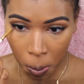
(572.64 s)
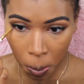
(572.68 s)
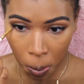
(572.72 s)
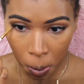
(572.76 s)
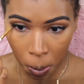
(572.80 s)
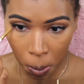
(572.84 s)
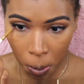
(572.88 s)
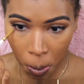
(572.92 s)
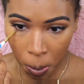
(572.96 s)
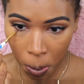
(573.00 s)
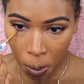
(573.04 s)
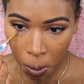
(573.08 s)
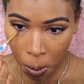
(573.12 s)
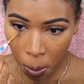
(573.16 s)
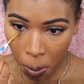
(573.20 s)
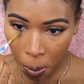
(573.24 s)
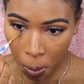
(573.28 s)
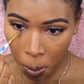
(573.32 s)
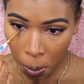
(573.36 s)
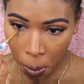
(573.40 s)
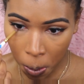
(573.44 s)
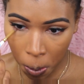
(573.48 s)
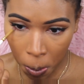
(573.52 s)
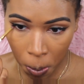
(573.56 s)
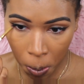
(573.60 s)

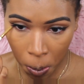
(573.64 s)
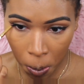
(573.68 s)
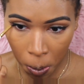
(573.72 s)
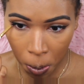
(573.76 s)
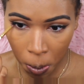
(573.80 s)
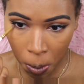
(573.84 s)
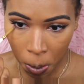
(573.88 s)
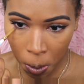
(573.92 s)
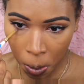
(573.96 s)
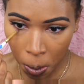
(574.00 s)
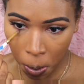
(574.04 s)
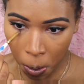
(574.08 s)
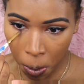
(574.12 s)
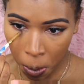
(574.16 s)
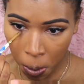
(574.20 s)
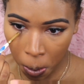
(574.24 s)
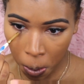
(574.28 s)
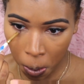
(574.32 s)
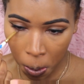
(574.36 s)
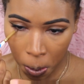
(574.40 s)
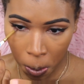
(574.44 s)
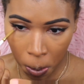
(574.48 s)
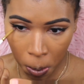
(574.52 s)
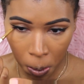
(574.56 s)
(no one is talking)